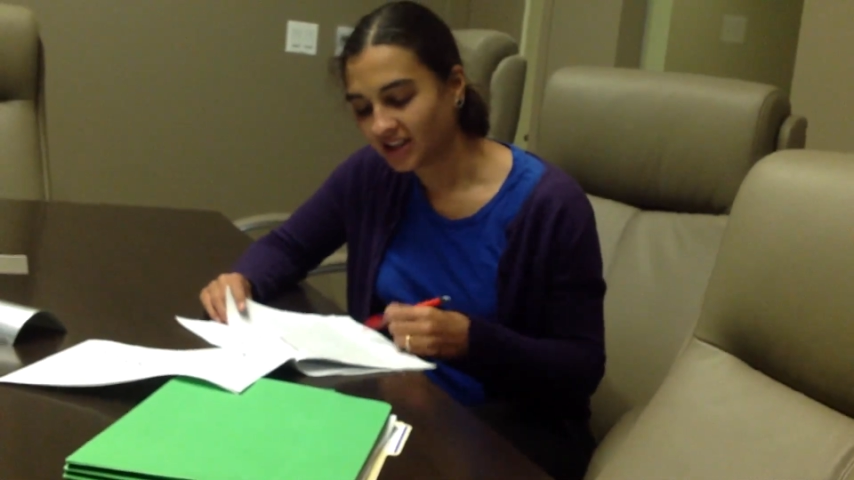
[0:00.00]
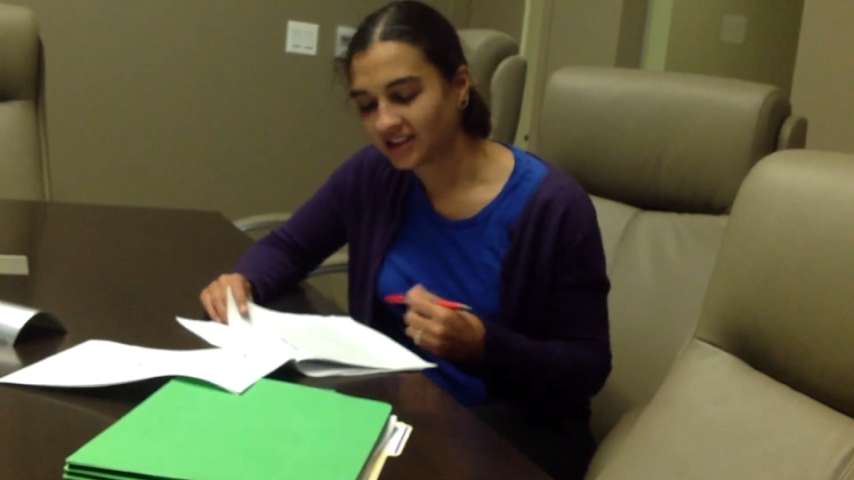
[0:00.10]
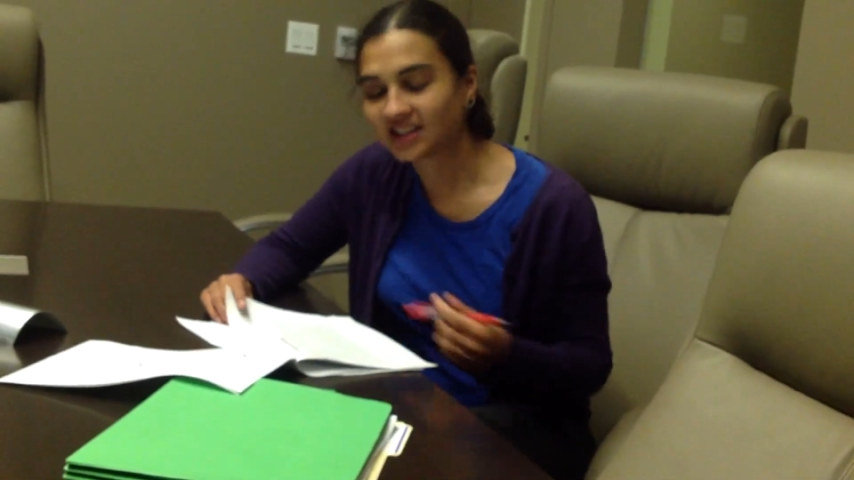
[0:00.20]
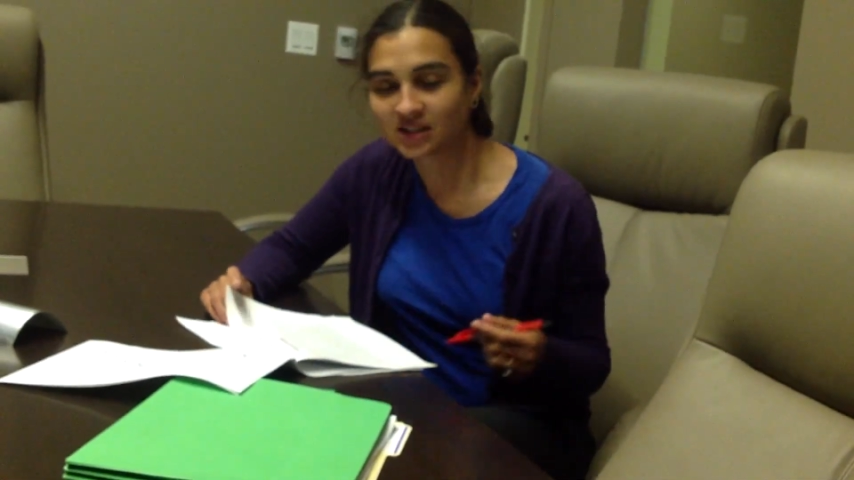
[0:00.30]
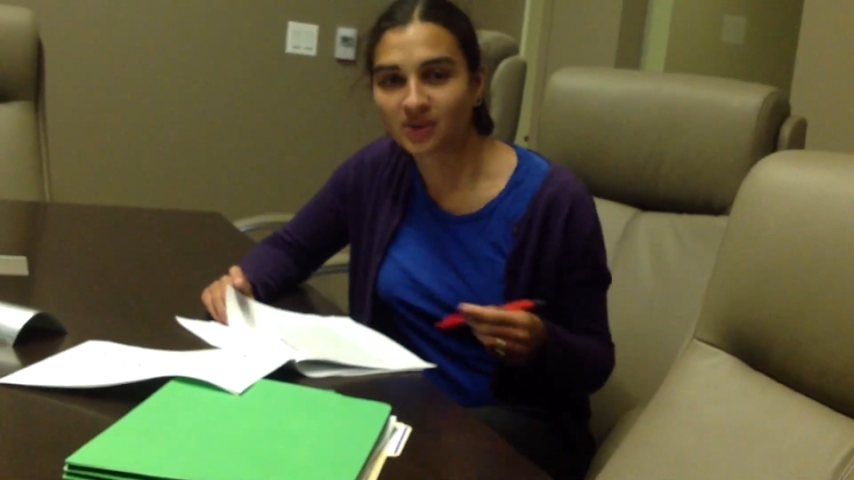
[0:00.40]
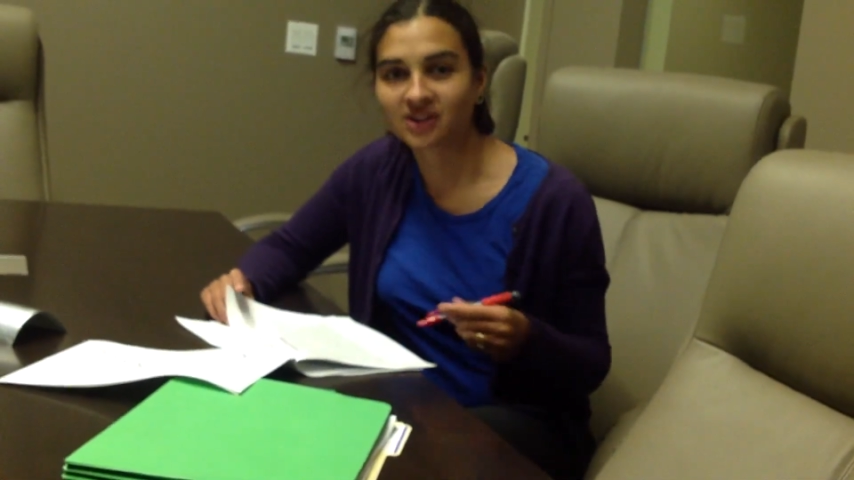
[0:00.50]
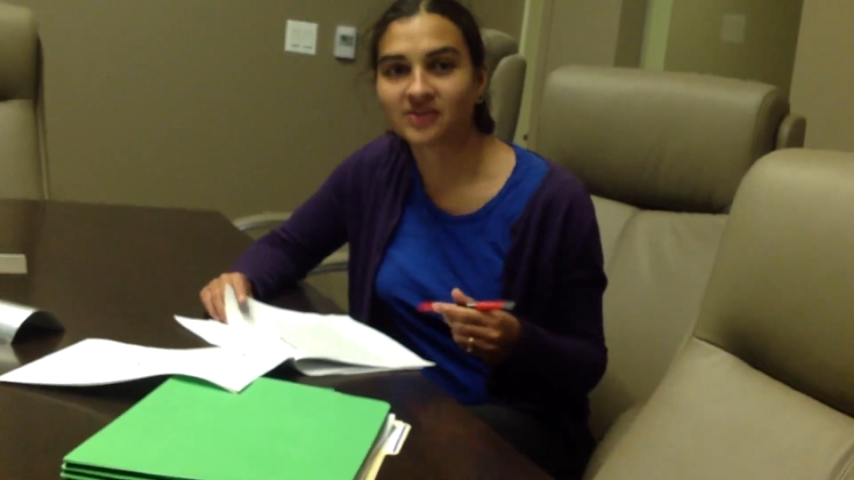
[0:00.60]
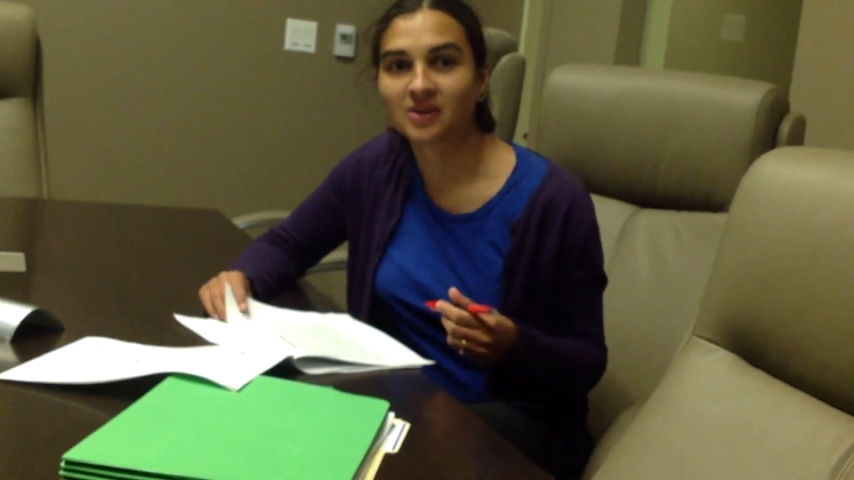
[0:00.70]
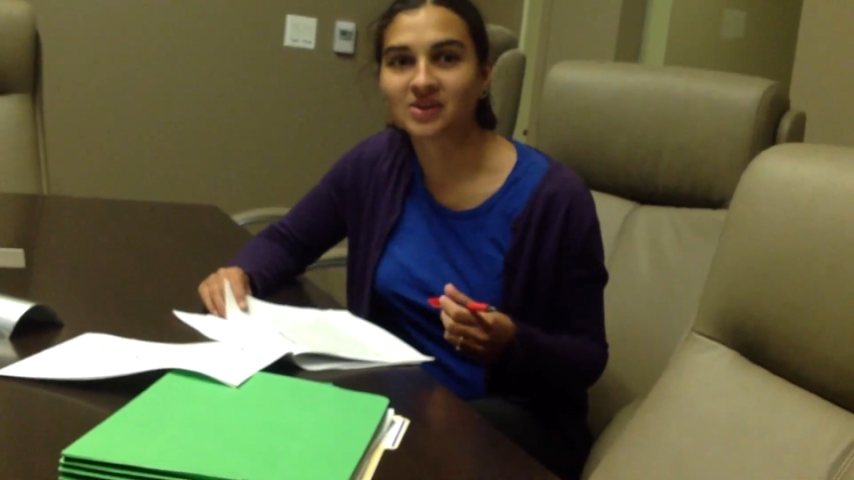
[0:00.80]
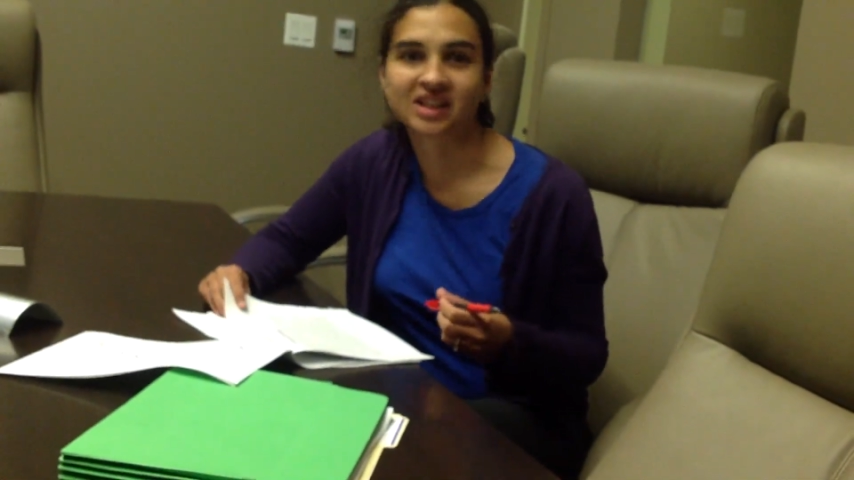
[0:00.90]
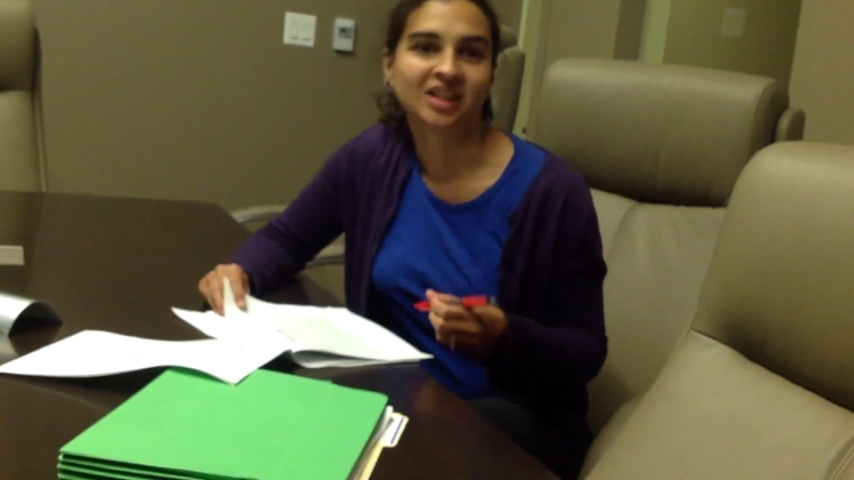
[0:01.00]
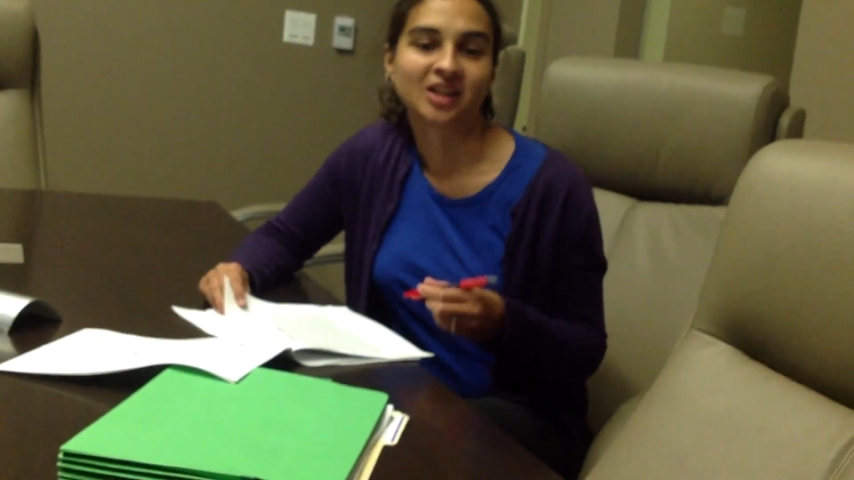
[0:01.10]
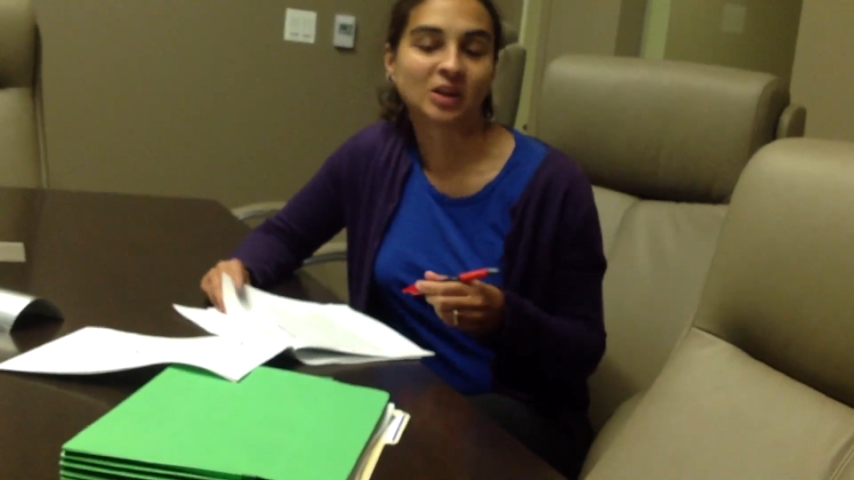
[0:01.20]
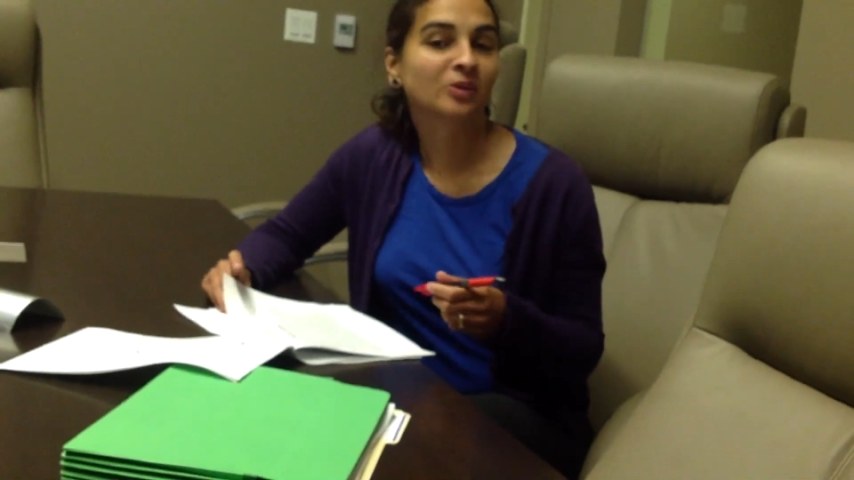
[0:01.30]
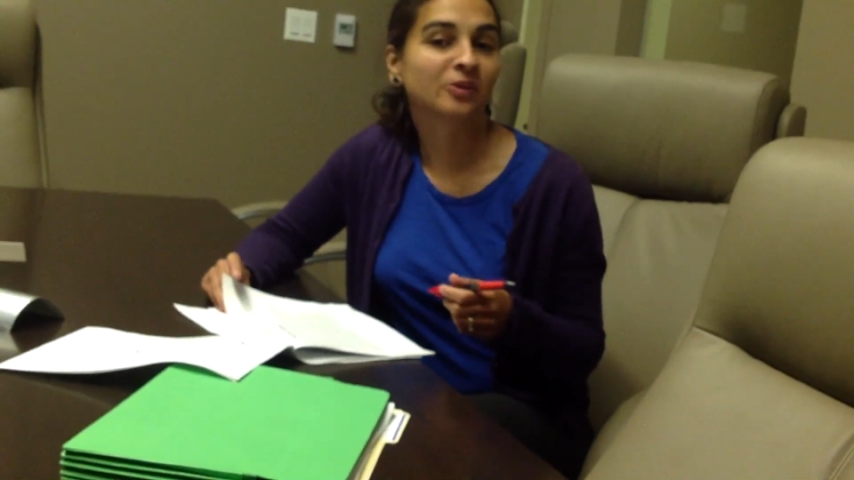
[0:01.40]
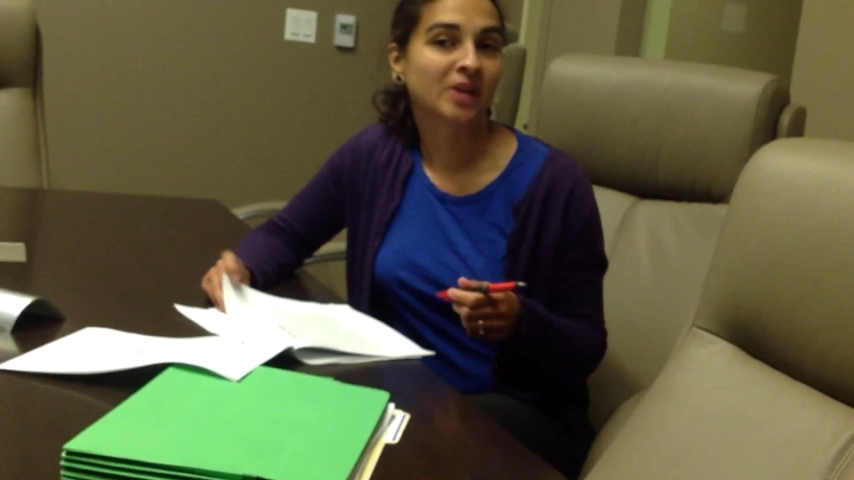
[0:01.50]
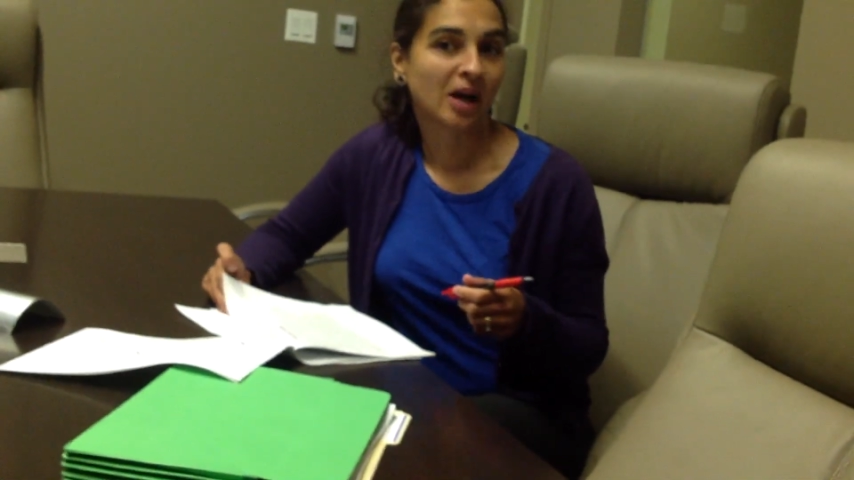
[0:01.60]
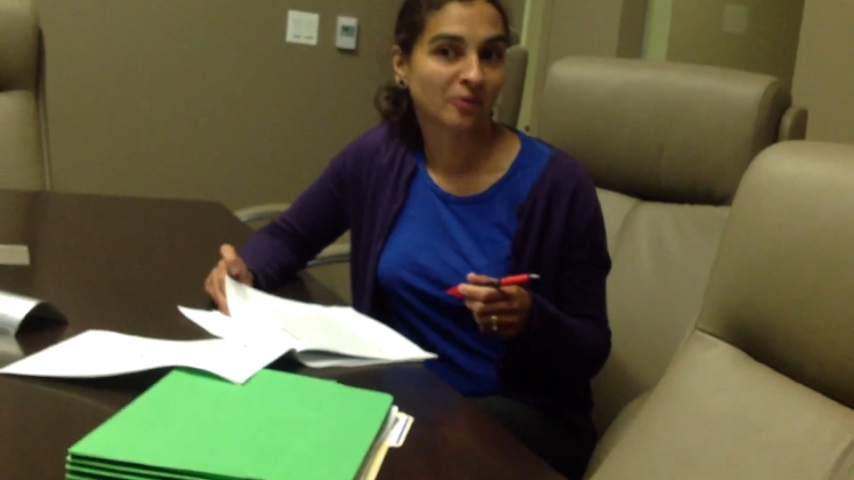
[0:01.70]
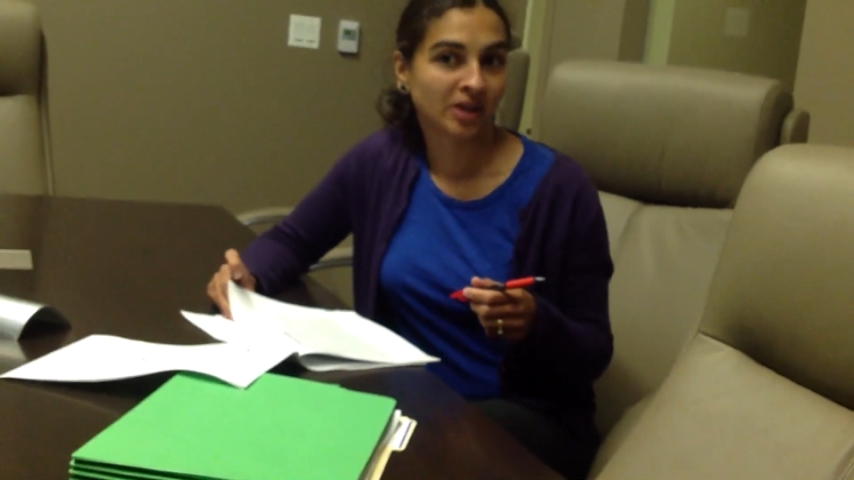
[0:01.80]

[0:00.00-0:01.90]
This is one of those, you've now